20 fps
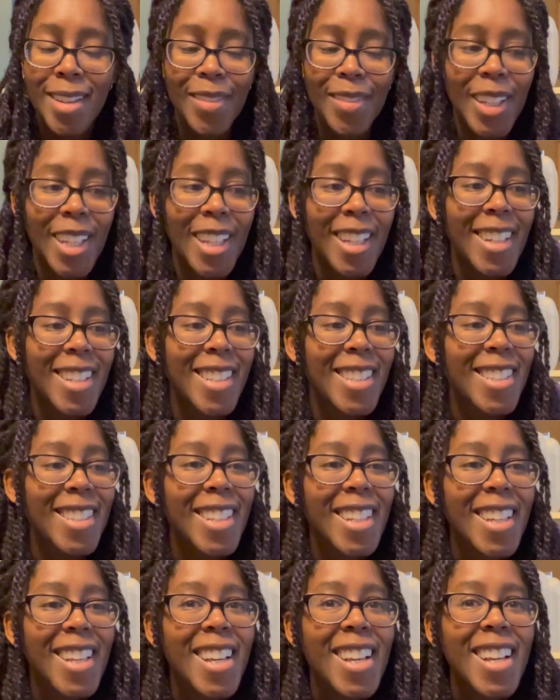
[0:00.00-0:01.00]
because
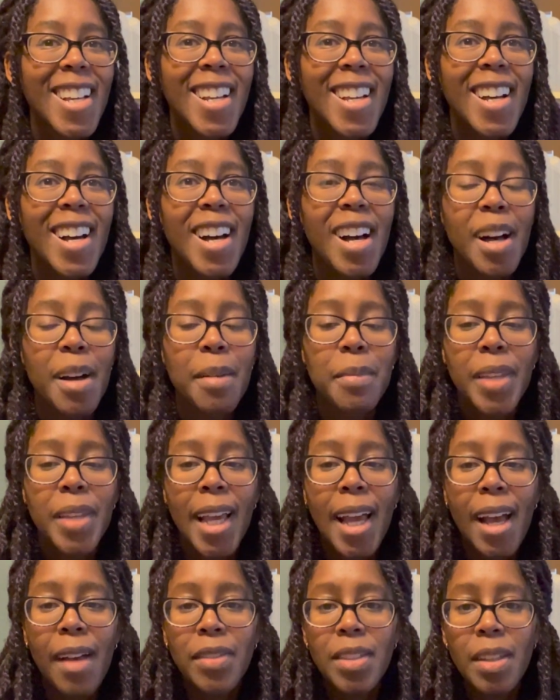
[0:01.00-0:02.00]
um, they
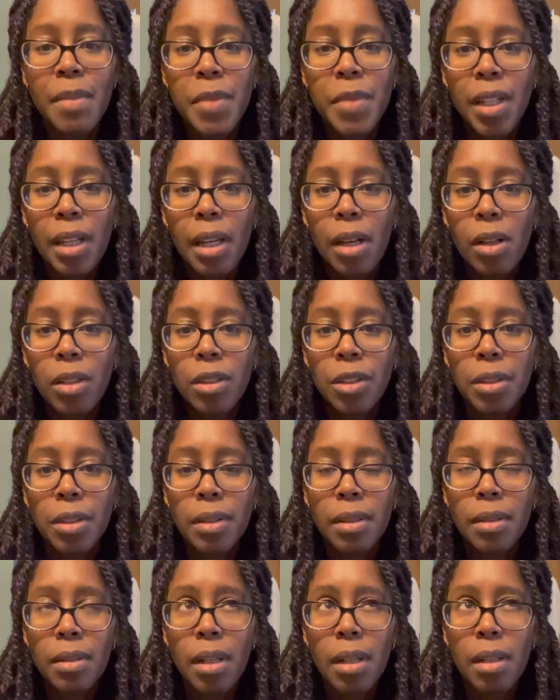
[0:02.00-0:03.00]
have something called,
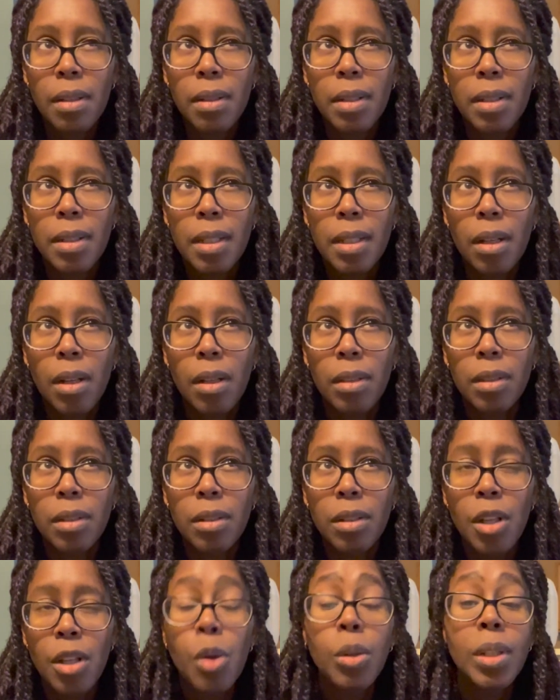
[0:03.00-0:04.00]
what's it called?
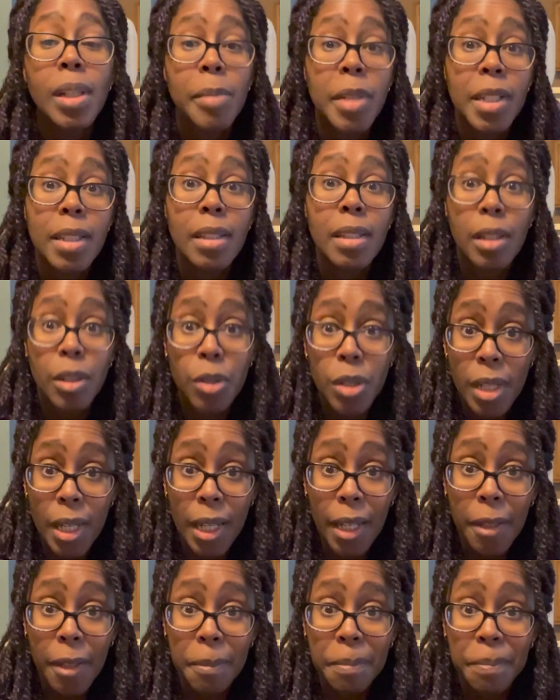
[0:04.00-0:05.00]
No Limits
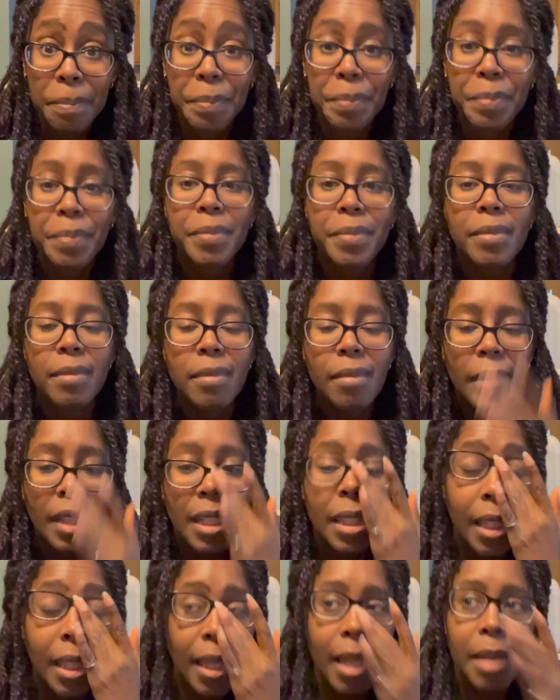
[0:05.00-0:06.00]
Learning
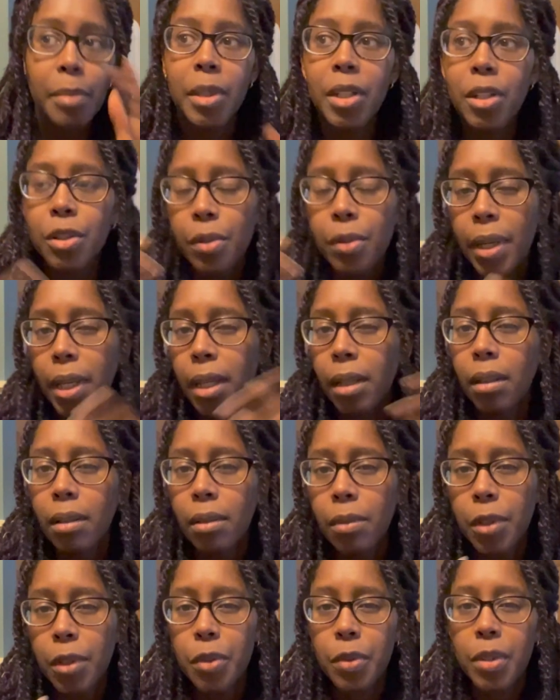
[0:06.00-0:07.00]
that they'd been doing,
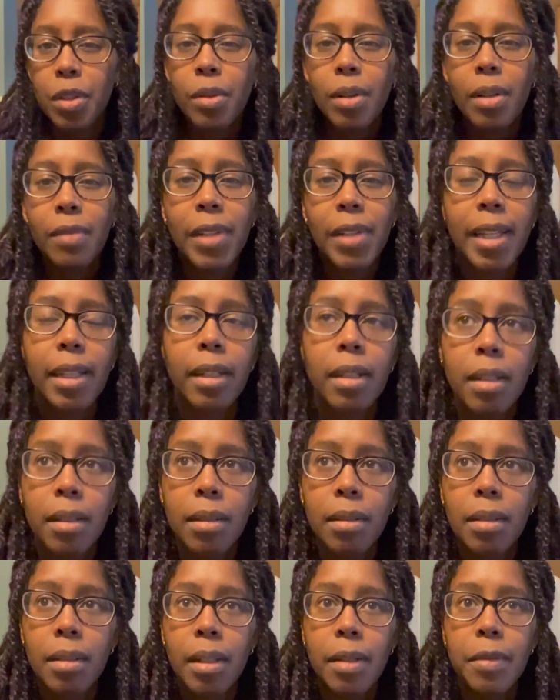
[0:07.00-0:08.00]
which was sort of like
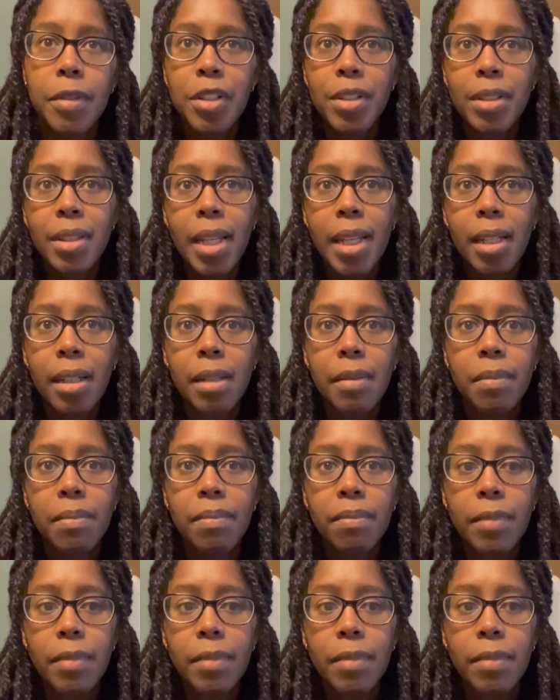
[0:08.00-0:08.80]
a, it was just like a